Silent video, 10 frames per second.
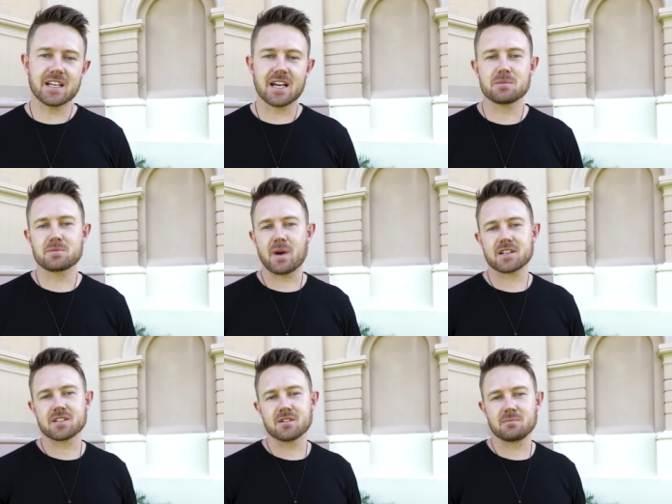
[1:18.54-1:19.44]
it comes back
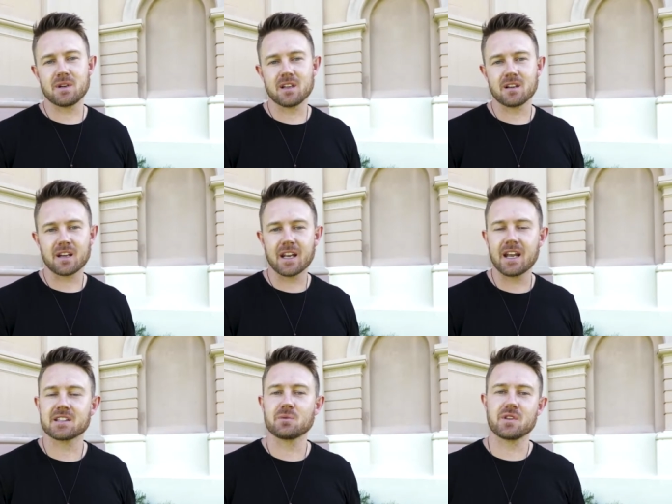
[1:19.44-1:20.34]
to being
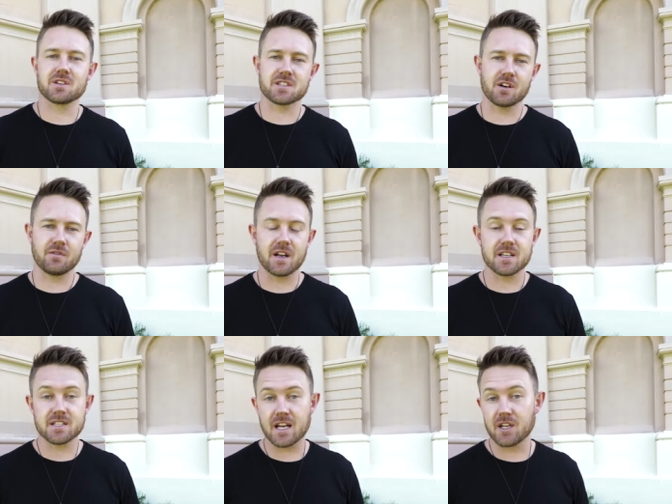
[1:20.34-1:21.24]
connected with yourself,
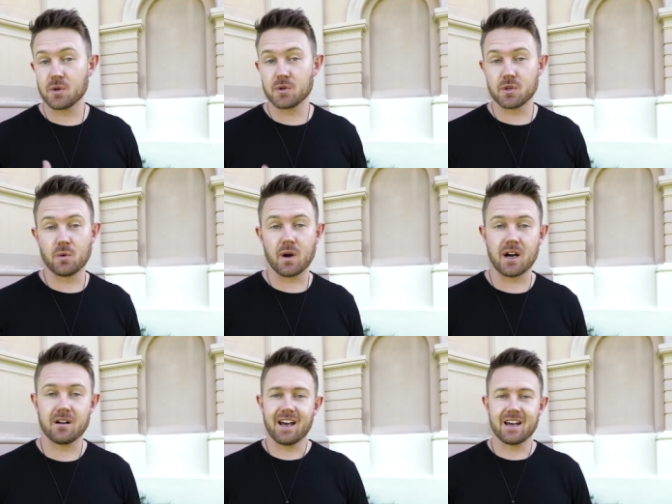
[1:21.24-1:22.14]
understanding who you
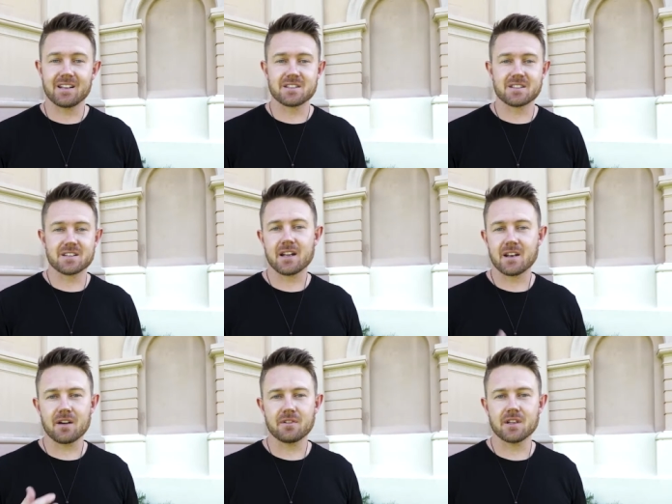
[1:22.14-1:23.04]
are, and and
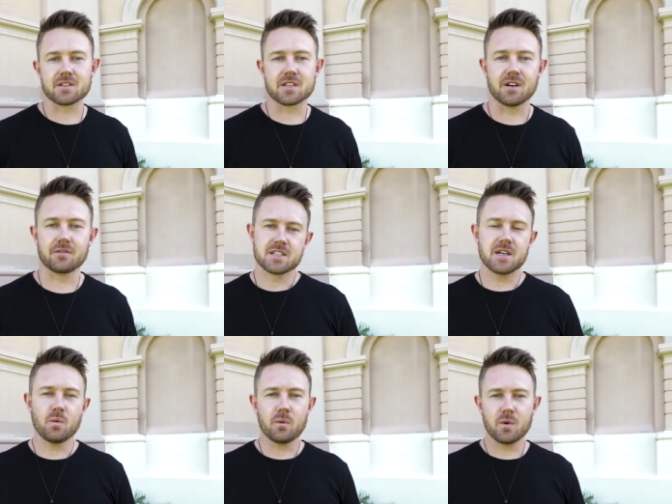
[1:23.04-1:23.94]
loving yourself.
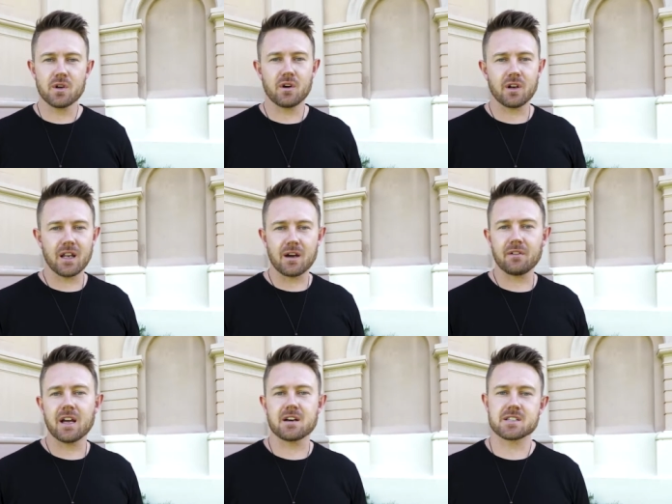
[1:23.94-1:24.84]
See, when we're not
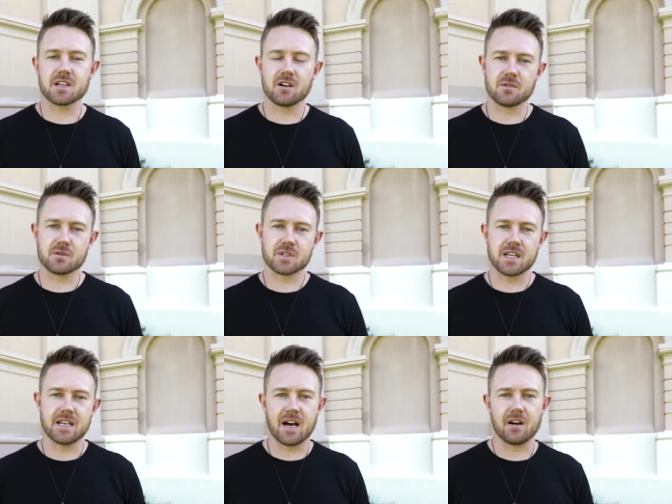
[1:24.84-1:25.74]
loving ourselves
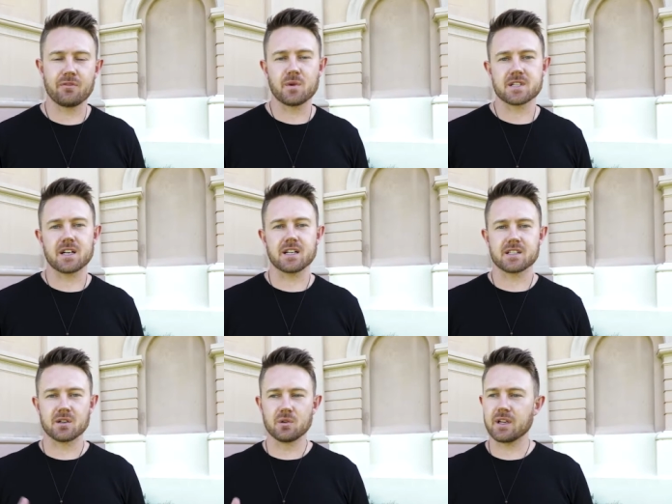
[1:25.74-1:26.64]
enough, we're starting
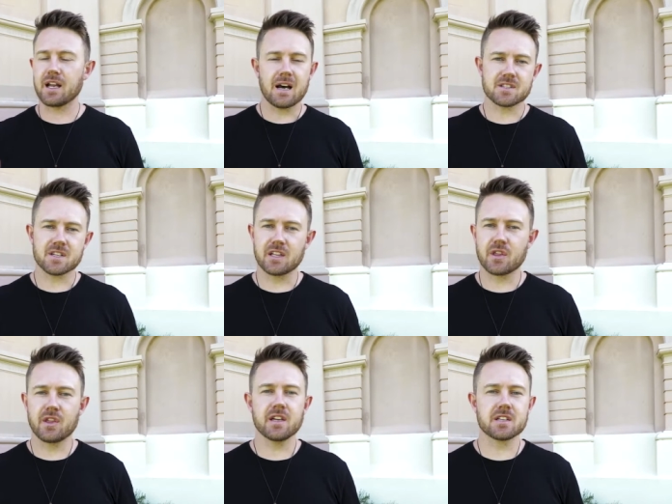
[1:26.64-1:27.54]
to look at outside
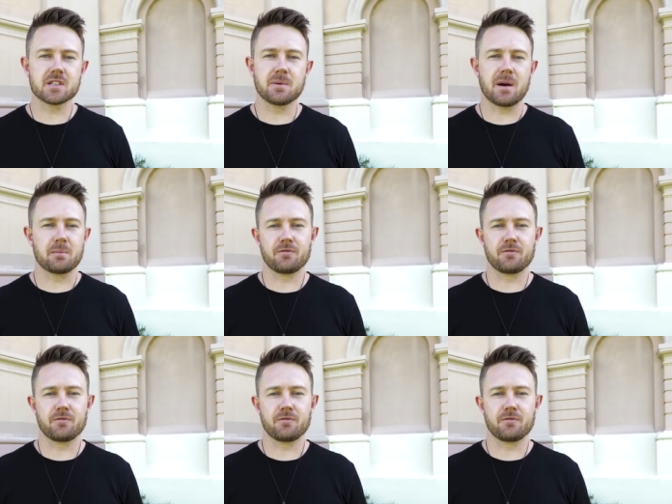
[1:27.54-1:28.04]
things to be able to